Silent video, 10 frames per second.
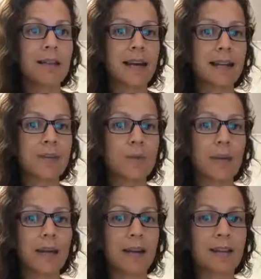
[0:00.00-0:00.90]
That's
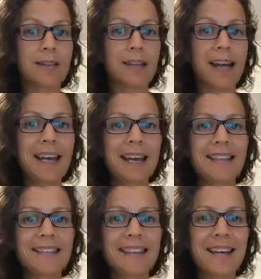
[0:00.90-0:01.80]
where, hi
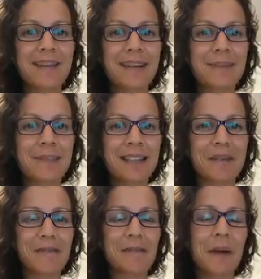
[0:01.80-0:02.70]
Lisa, how are you, my love?